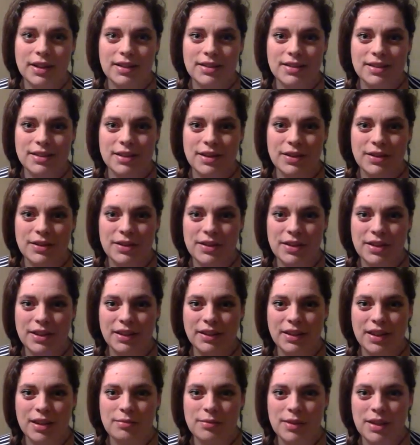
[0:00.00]
That's another
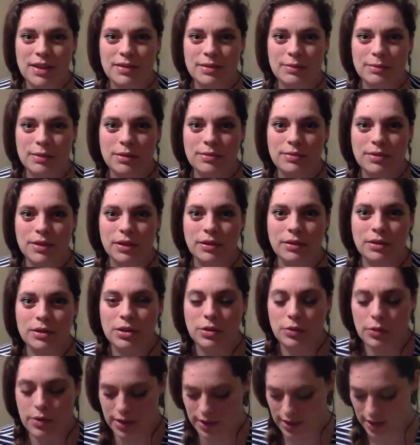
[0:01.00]
thing that makes me feel
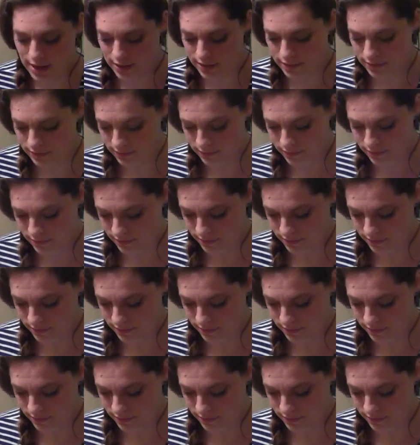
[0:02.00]
new again